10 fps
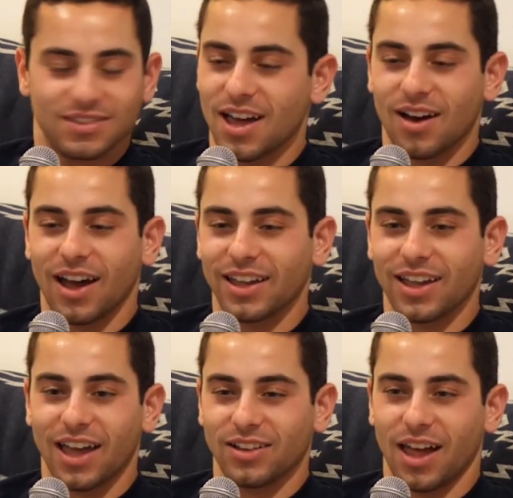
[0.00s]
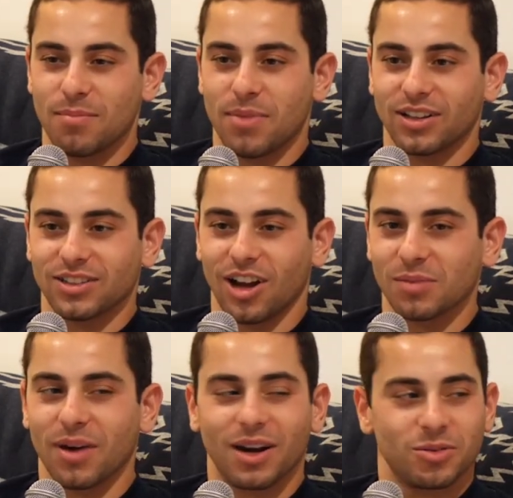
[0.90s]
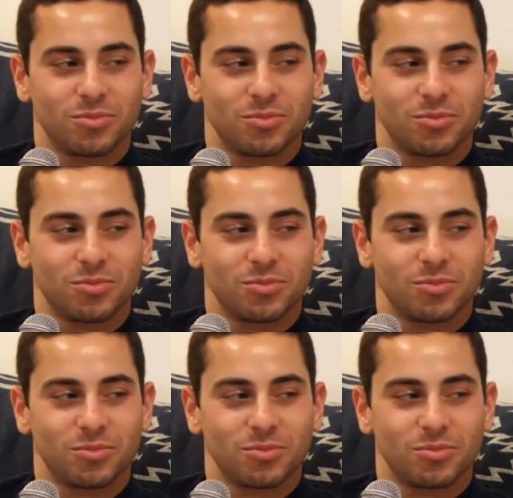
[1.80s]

No, I, I I barely talk about it